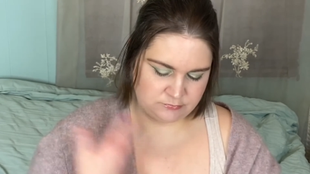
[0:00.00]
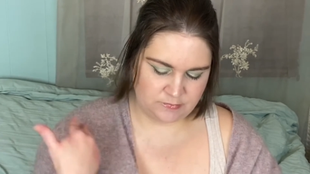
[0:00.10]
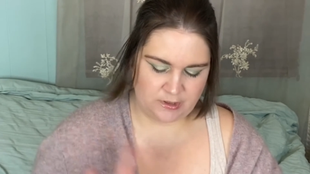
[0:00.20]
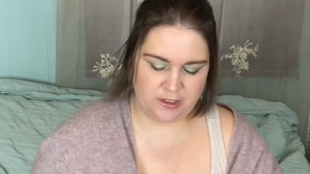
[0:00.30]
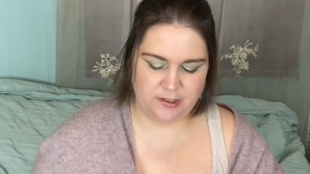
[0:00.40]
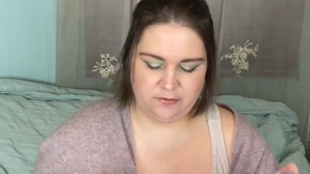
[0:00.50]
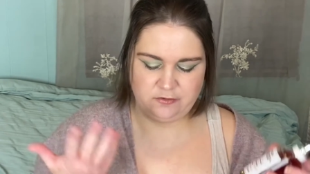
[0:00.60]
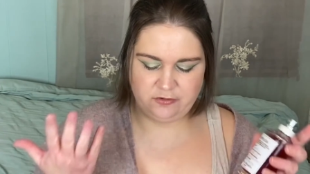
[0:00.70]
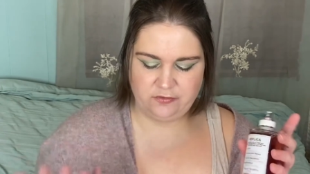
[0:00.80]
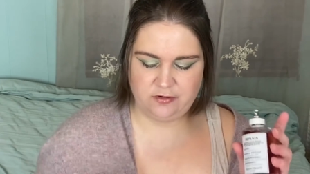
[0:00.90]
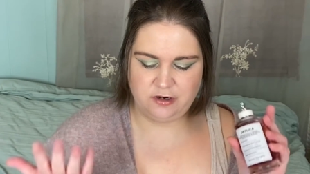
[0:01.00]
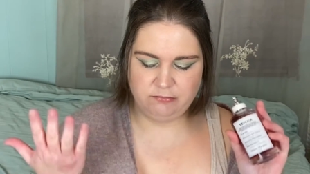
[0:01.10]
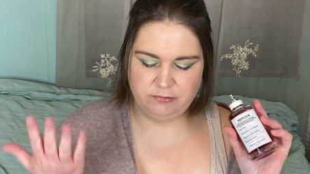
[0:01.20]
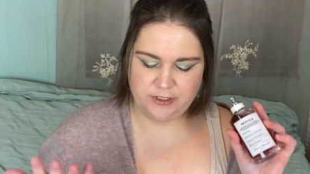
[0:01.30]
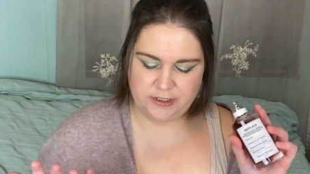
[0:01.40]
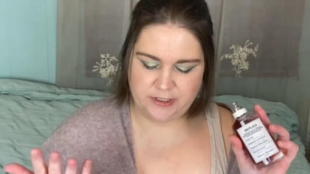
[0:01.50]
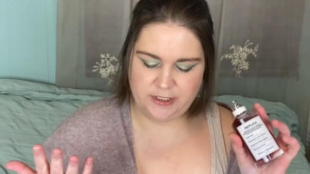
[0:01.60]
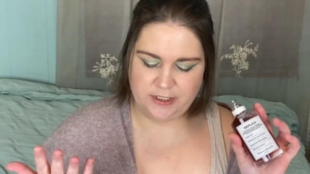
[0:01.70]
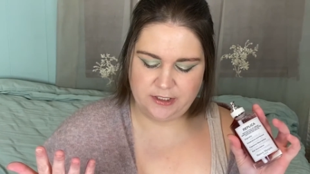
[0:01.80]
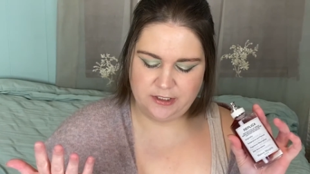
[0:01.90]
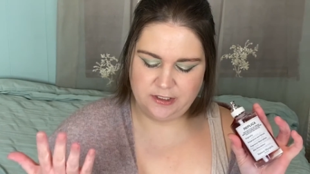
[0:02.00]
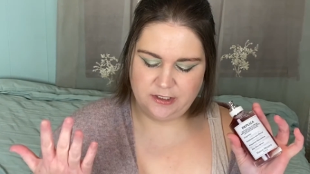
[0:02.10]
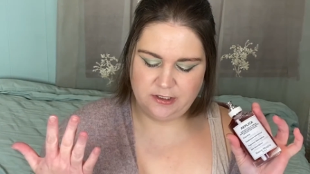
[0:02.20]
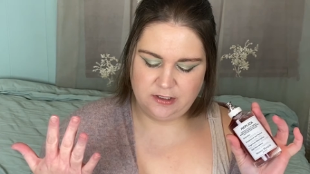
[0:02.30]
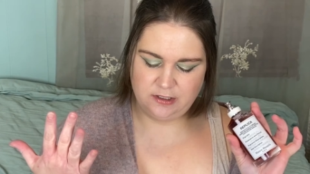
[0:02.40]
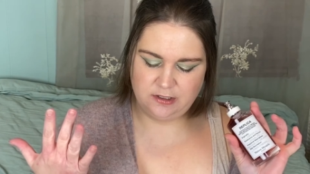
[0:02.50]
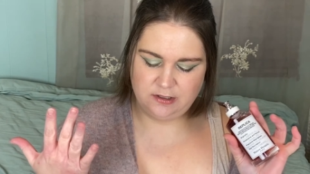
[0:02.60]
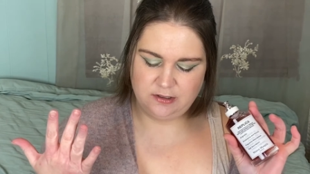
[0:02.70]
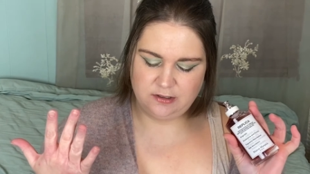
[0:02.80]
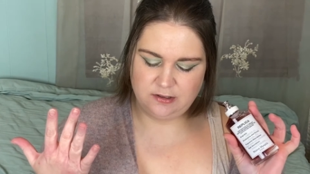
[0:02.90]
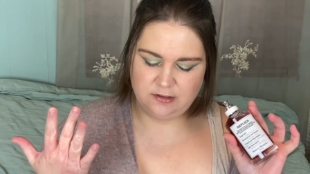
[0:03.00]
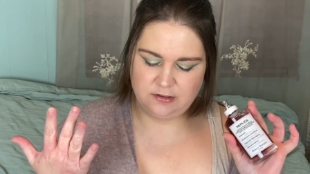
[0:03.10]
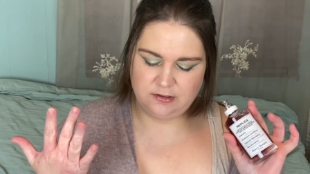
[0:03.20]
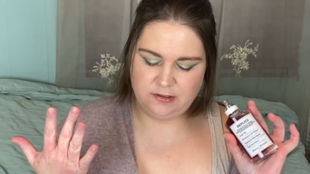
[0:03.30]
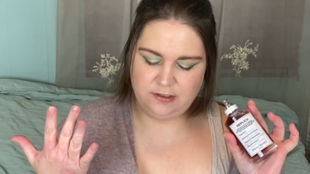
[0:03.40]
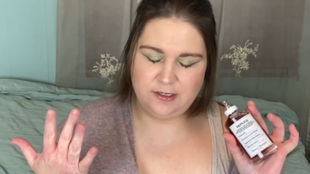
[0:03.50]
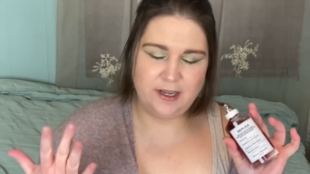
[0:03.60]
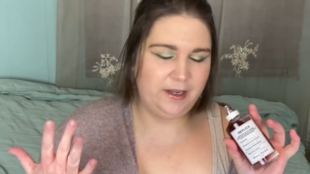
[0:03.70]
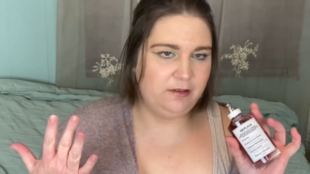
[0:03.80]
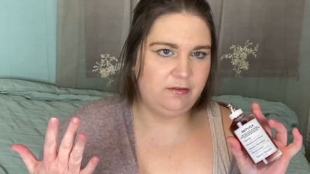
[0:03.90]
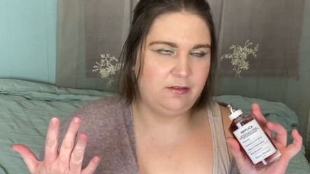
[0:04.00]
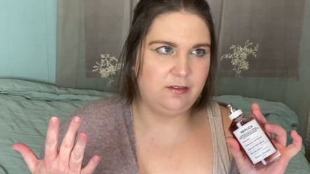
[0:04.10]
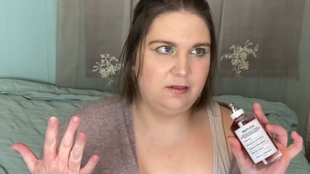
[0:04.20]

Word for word: And it's just a really nice